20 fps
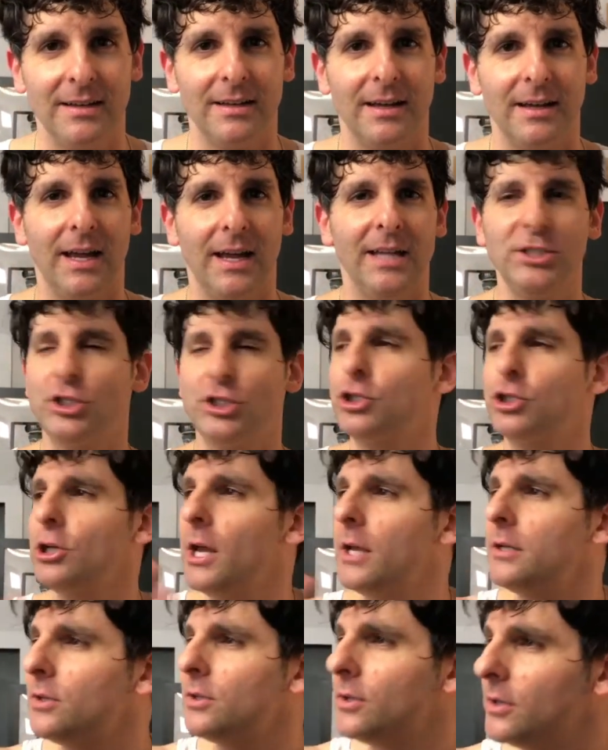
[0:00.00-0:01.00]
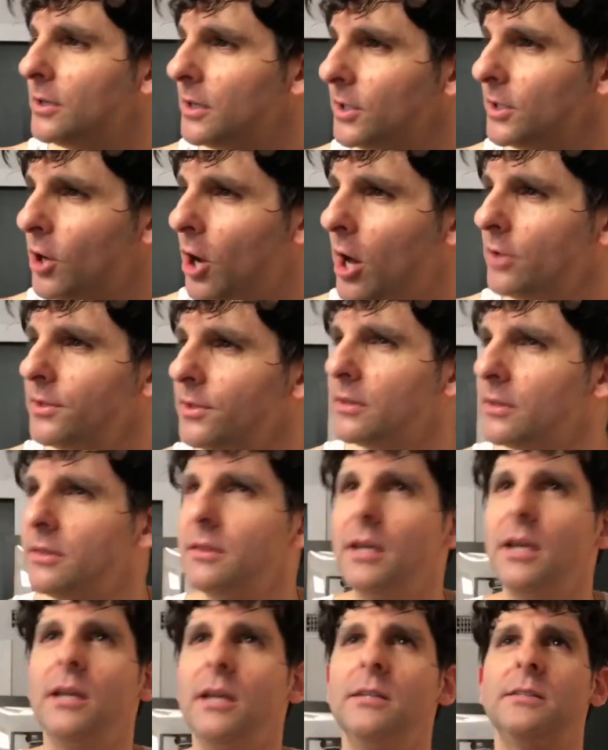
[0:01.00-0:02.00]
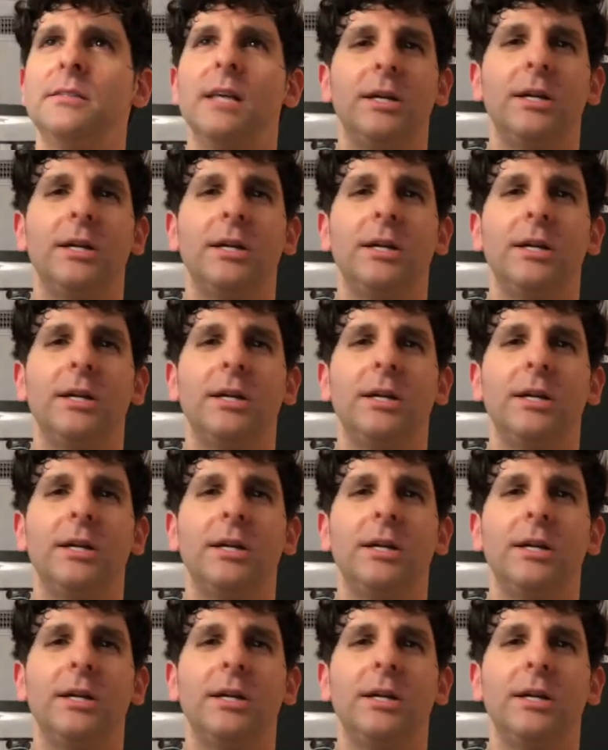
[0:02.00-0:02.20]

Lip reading: and gender and all the things that